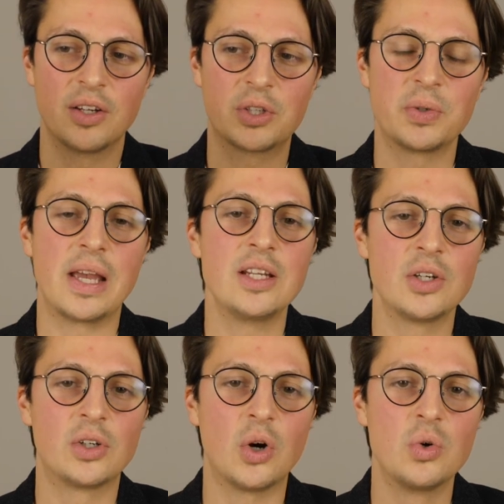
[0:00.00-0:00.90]
create
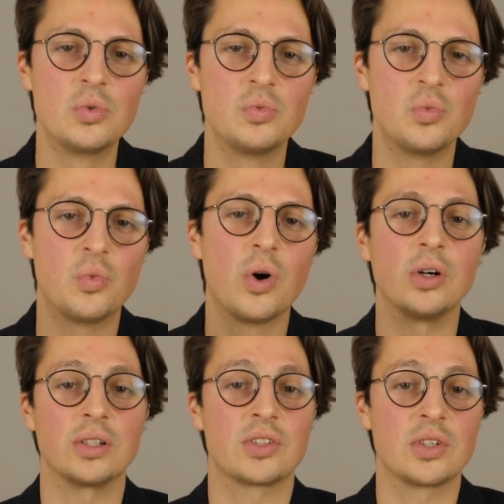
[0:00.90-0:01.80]
your own
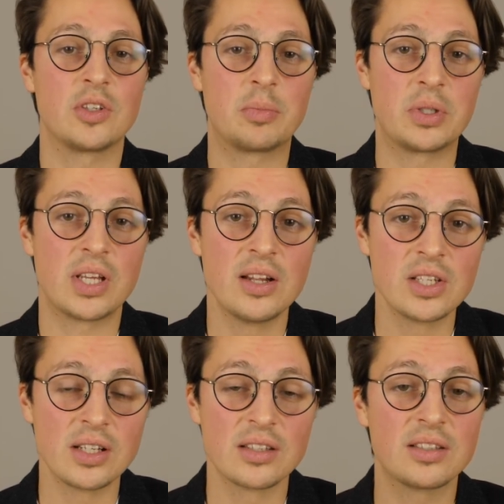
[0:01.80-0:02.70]
world. So the
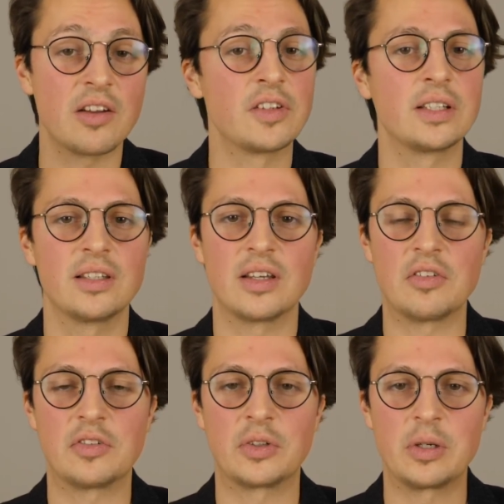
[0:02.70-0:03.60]
potential is definitely there
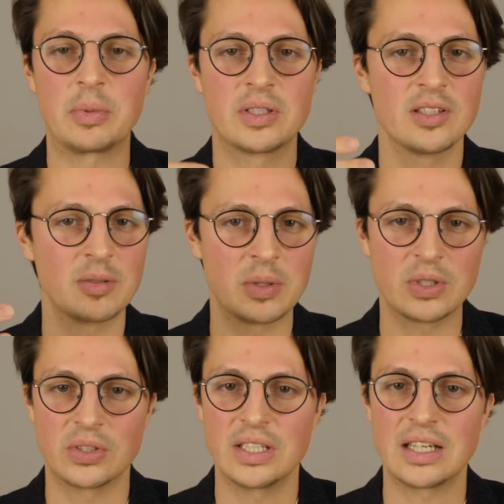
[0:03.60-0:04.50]
for a
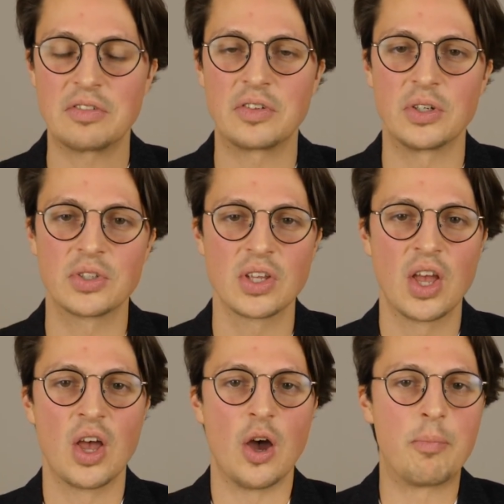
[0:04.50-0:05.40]
participatory, diverse
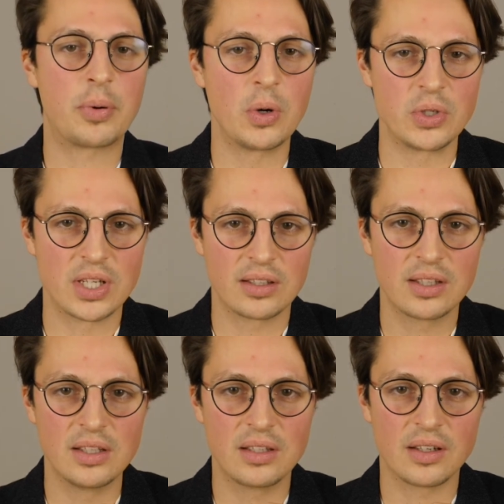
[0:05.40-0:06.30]
approach. And I
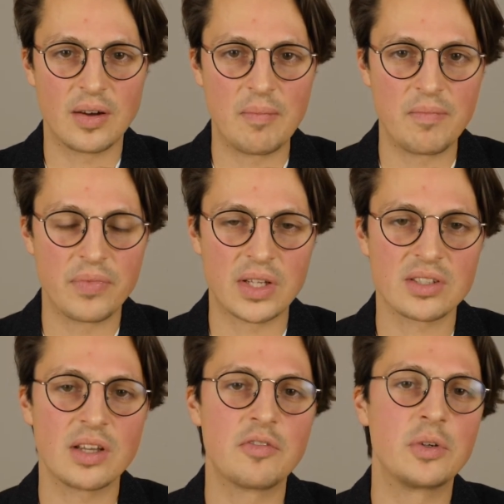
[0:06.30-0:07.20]
think
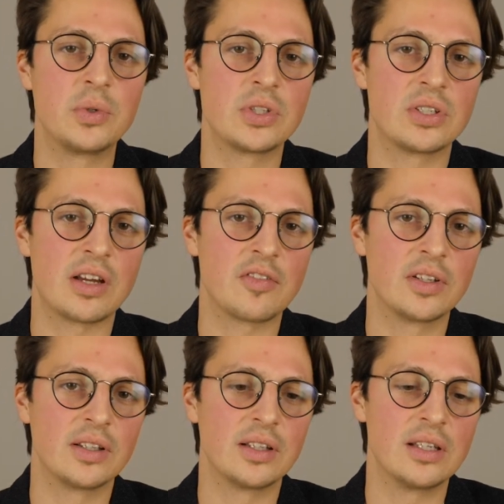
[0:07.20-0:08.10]
that's something we should
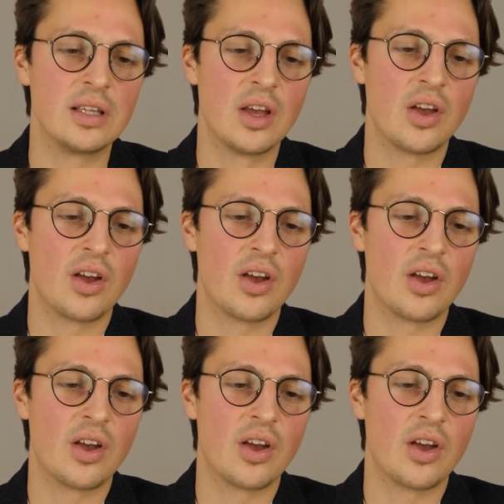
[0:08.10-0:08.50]
definitely